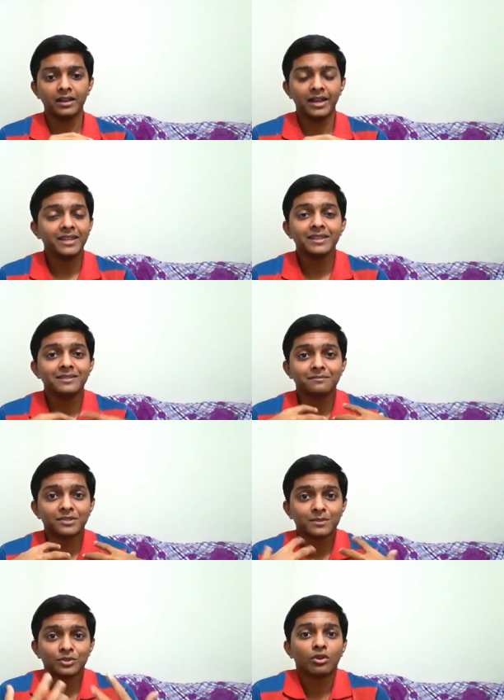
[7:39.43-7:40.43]
any
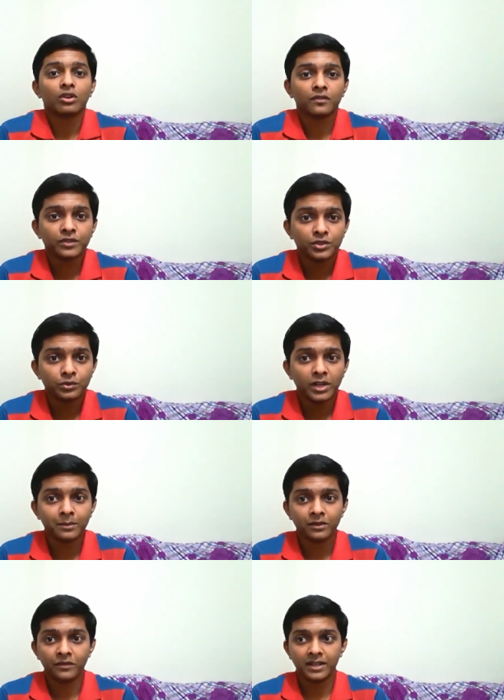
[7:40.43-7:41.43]
some sort of a
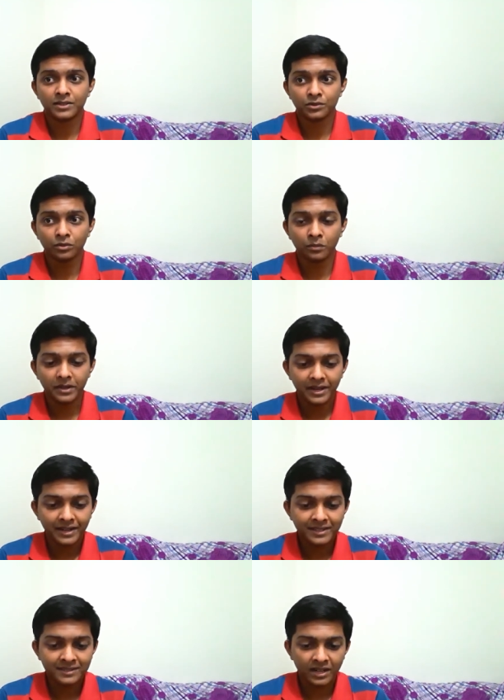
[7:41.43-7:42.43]
suitable way so it
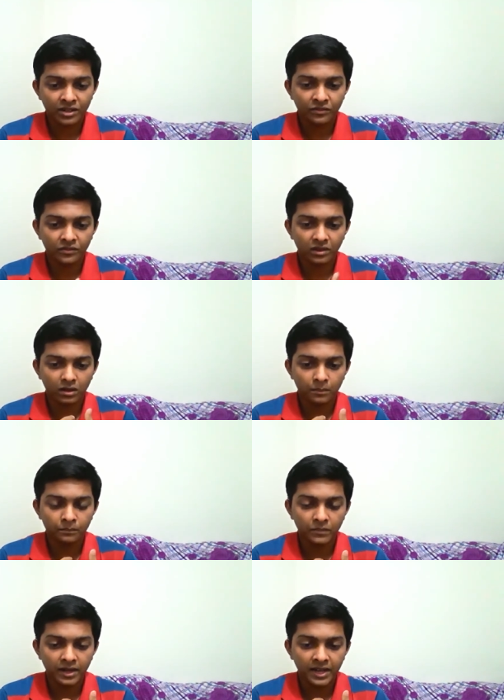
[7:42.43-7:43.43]
is kind of uh,
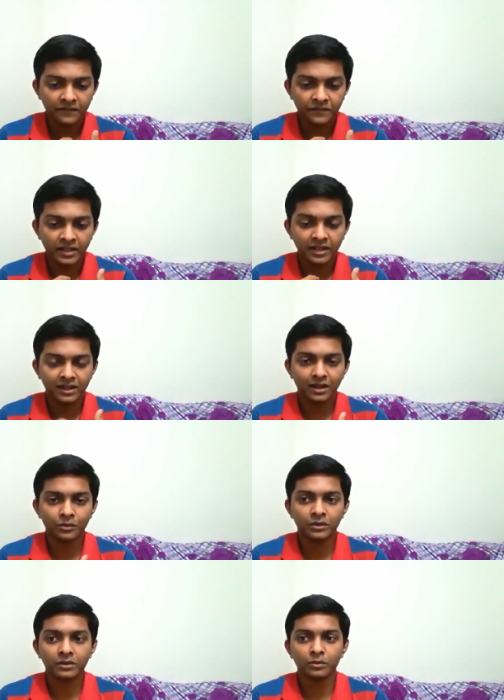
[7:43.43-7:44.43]
really figuring
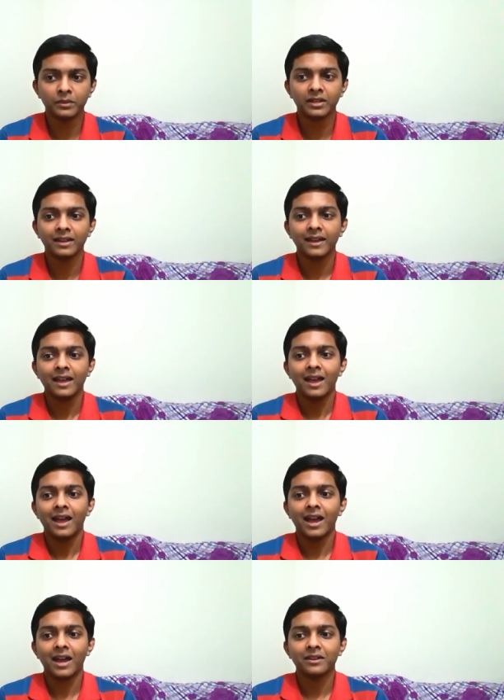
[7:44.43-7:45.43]
out to me
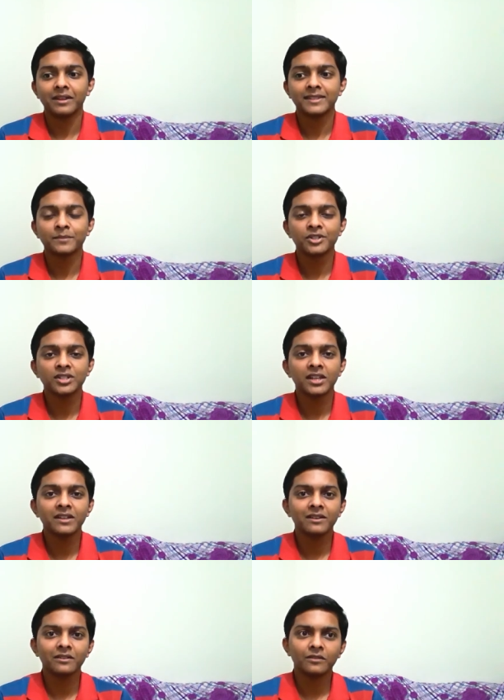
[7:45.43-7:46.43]
and
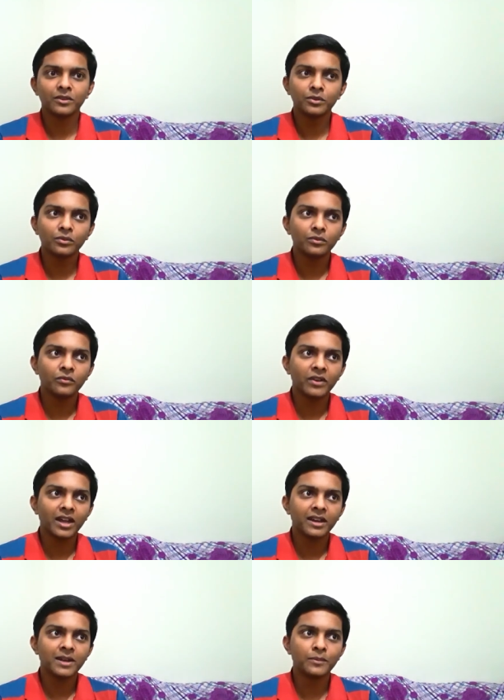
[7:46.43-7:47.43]
especially you know when
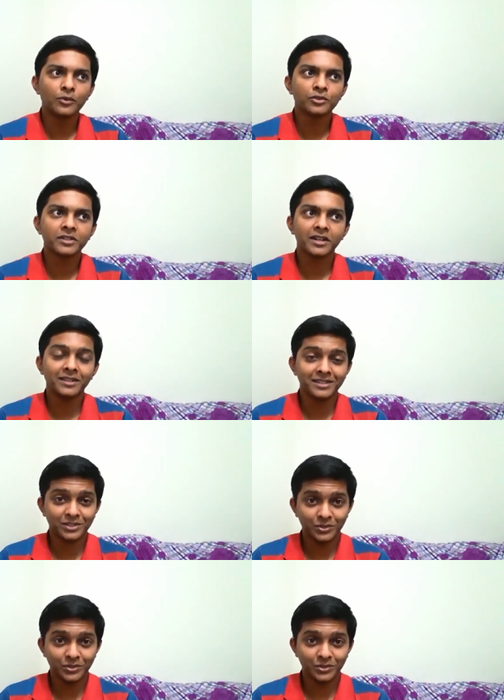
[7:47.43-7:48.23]
i really posted this